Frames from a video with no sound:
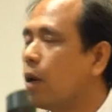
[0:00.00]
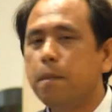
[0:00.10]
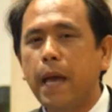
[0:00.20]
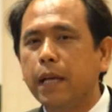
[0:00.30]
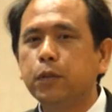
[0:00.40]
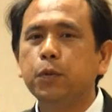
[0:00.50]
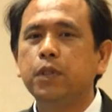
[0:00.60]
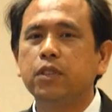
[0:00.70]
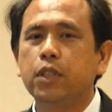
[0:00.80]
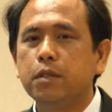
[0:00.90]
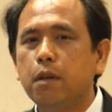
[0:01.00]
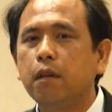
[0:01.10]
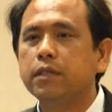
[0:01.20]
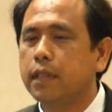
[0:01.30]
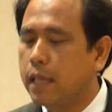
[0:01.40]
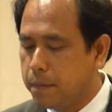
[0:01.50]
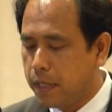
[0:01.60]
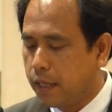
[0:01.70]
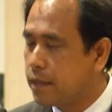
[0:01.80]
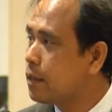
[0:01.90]
compared to the general
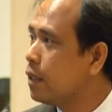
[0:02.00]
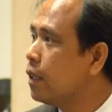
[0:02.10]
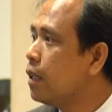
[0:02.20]
ABS.